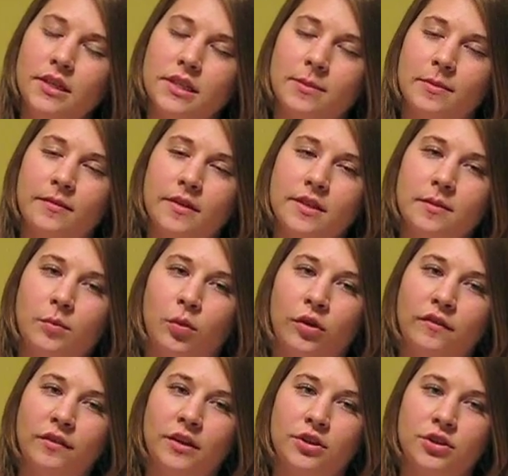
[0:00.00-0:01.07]
Some of its
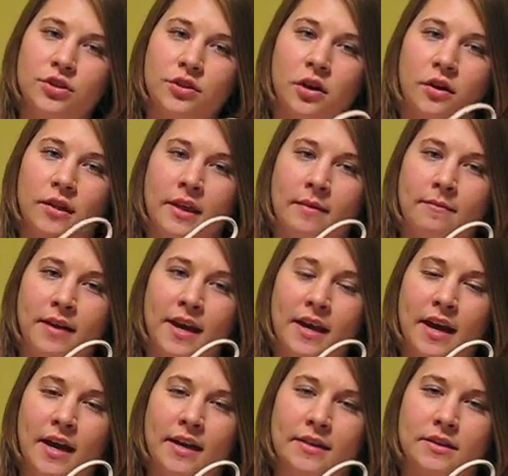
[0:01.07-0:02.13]
important features are the impact
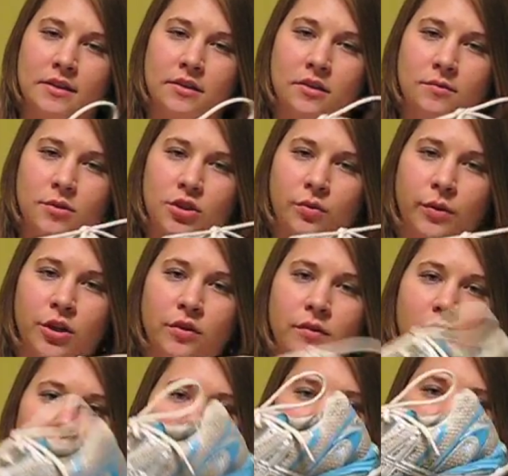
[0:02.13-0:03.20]
guidance system, so when you're
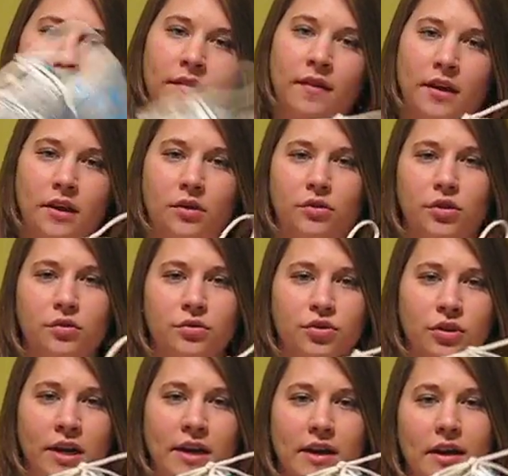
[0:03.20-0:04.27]
running you have that heel-toe
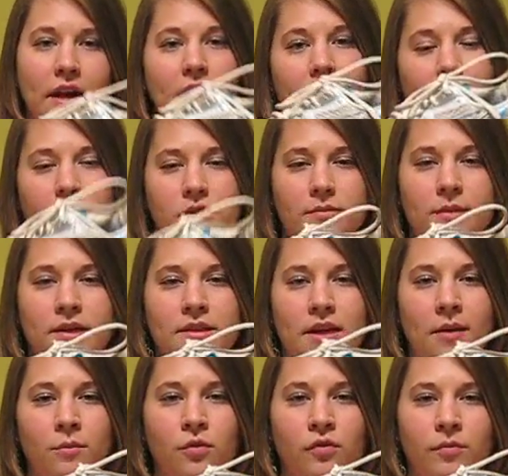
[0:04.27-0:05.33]
strike, just makes
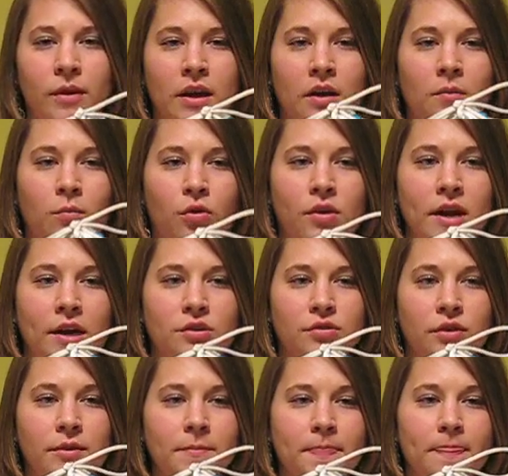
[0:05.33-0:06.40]
that movement more
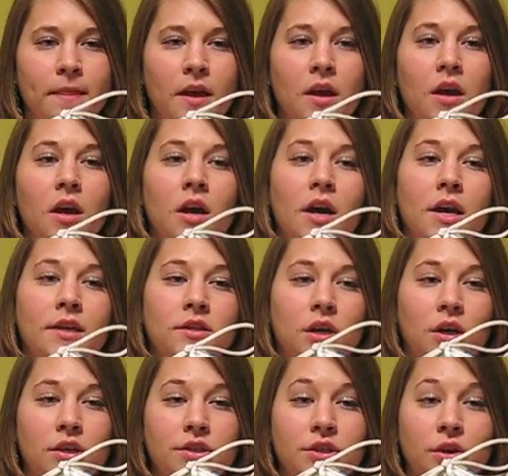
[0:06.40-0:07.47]
natural. It's
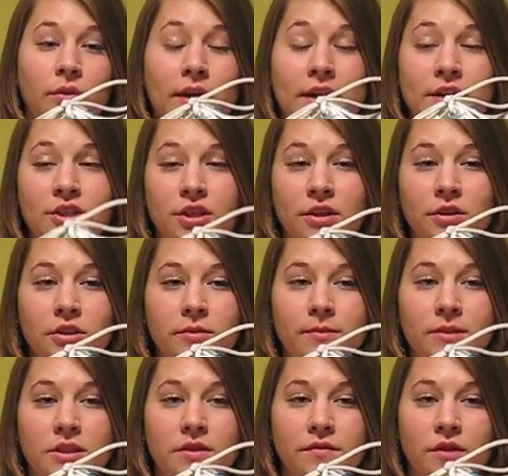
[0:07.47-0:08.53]
also a
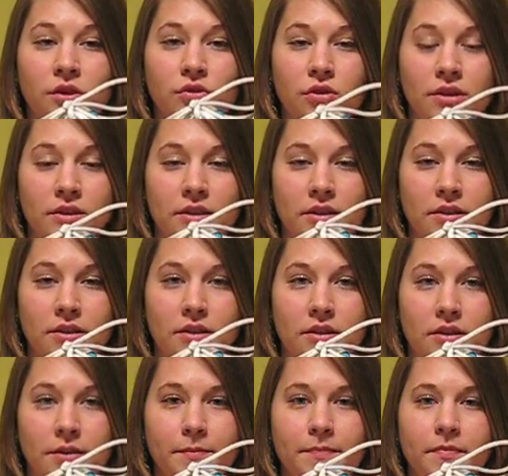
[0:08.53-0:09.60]
gender-specific trustic
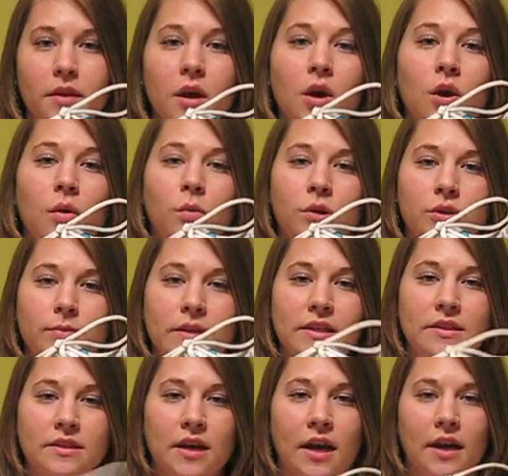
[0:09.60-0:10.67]
system, which
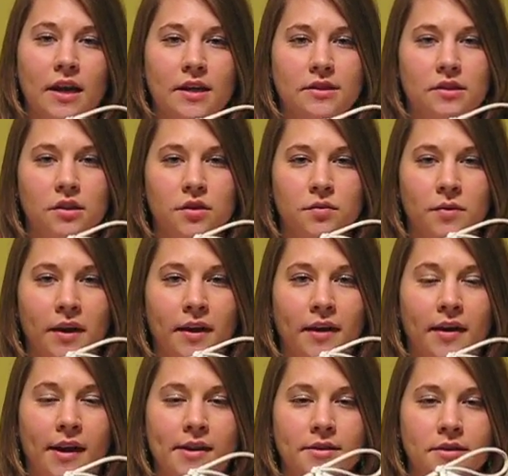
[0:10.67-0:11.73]
means that Asics
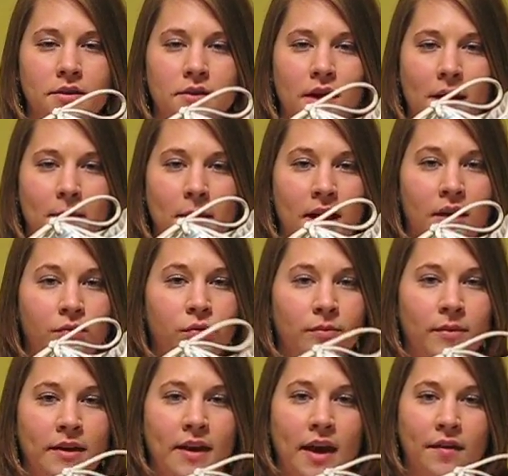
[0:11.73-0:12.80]
recognizes that men and
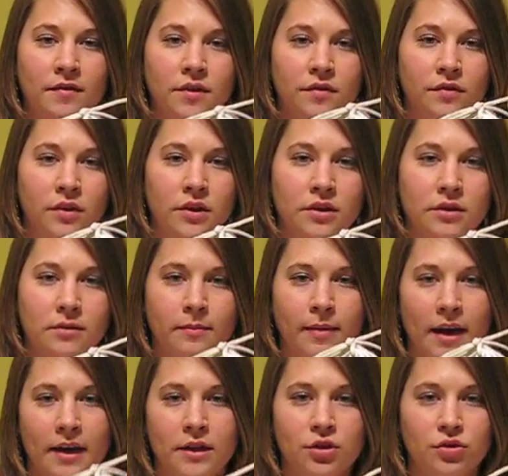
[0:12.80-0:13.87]
women have different
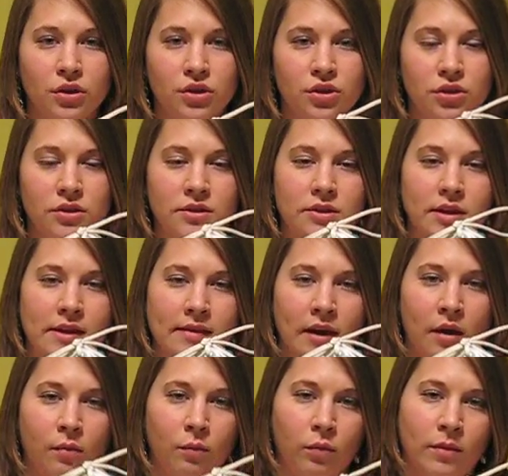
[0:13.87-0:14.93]
body structures and
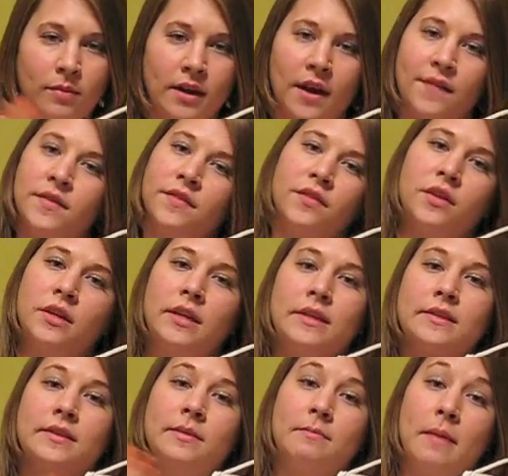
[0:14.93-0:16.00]
that women have different needs
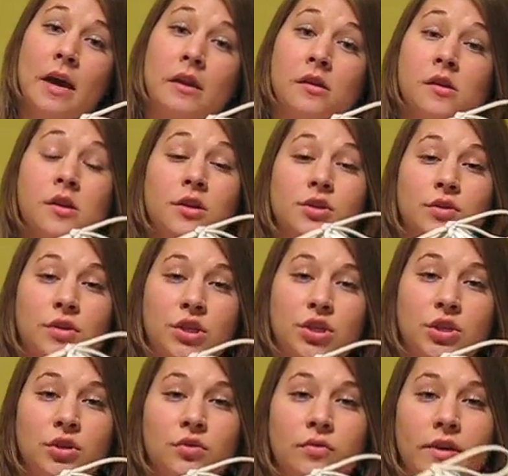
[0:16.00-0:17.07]
than men. So this
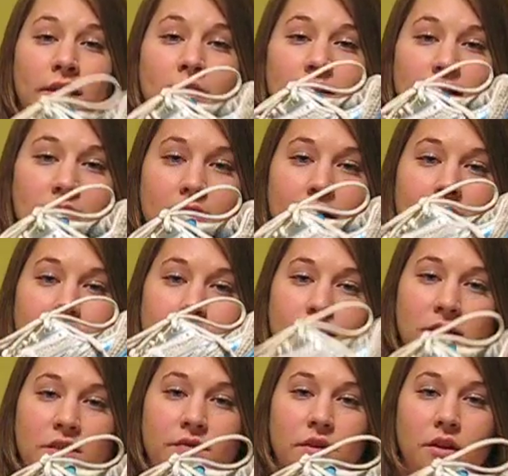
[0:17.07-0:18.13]
shoe is designed
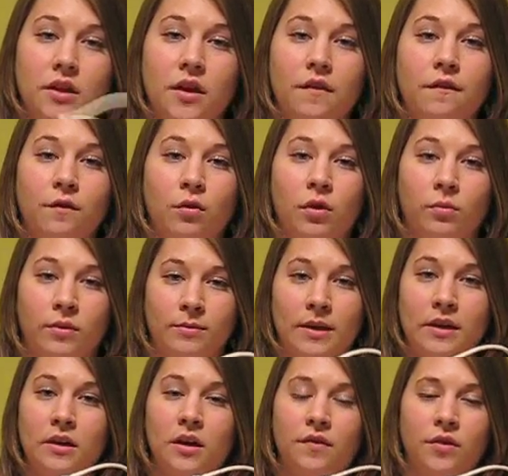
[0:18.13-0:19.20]
specifically for
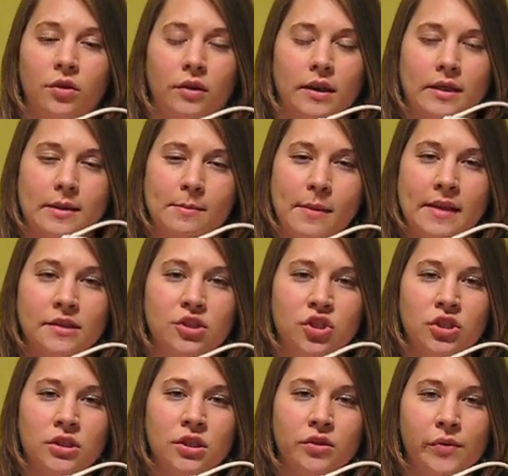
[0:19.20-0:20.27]
women. If you look at the men's
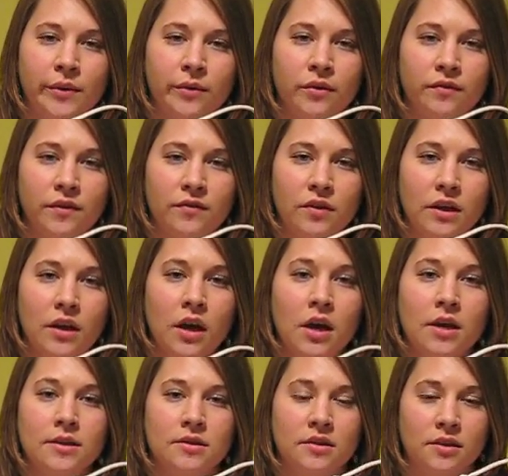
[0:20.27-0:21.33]
GT 2150,
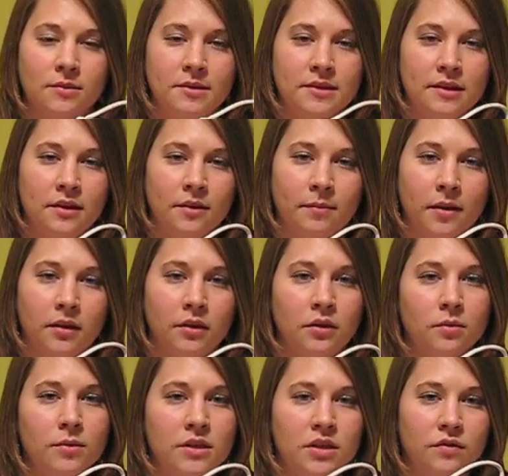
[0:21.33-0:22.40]
it's going to be set up a
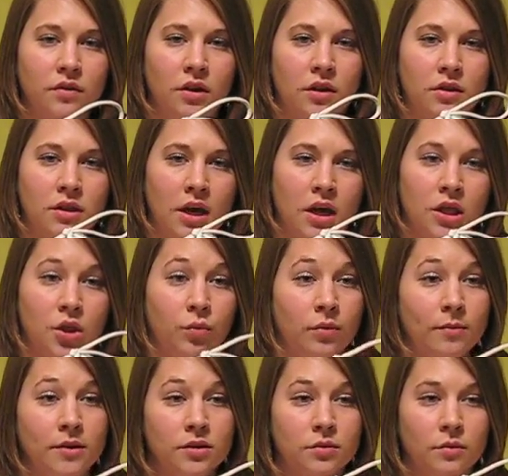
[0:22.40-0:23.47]
little bit different than the
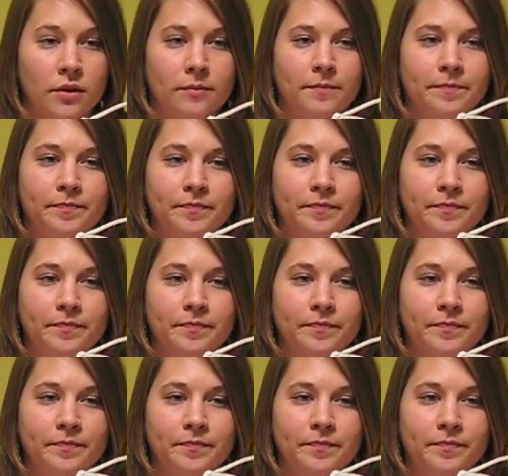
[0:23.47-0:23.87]
women's one.